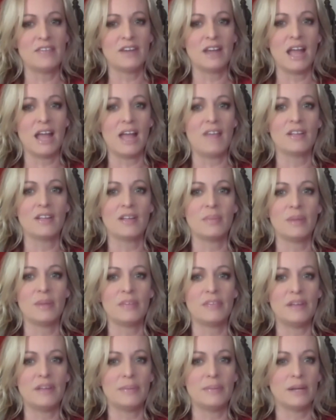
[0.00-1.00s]
I'm never having a
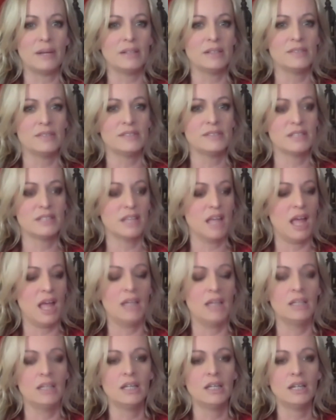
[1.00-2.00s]
buffet breakfast
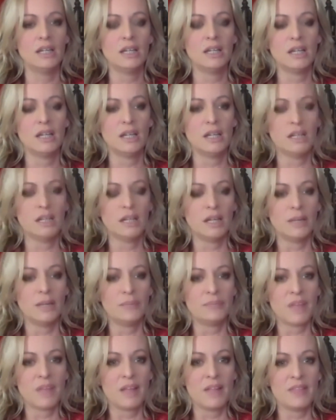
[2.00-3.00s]
again.
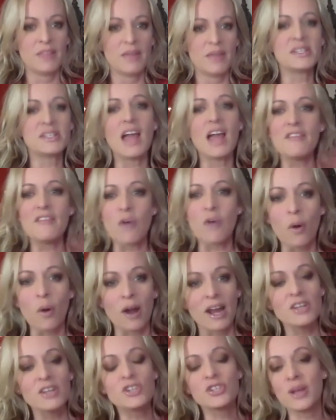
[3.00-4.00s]
There was a lot of
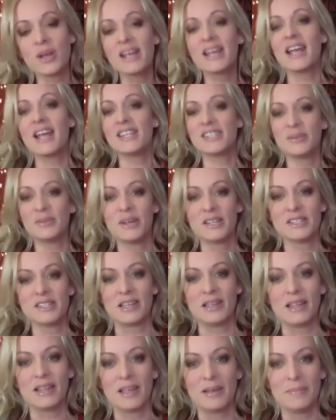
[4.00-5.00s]
orange, so I guess it was
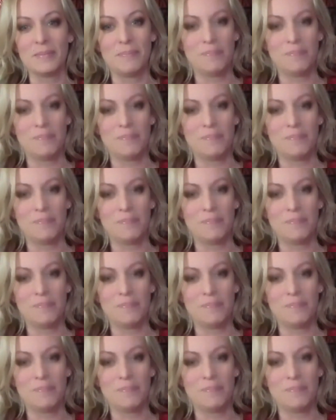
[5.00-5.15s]
like